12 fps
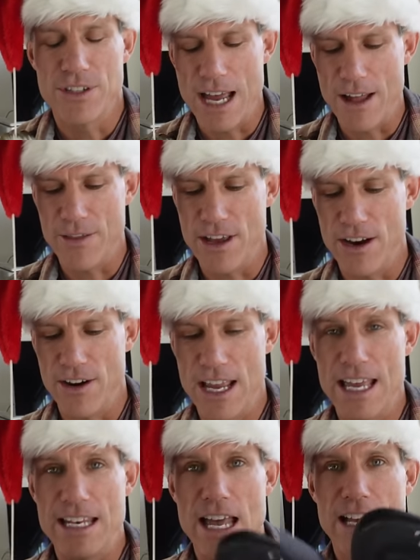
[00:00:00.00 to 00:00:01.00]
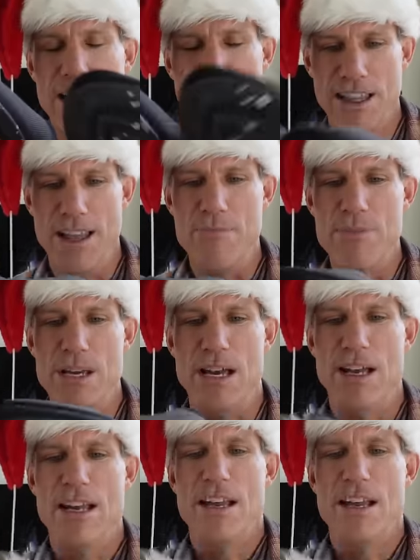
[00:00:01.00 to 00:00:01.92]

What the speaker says: down there in Colombia.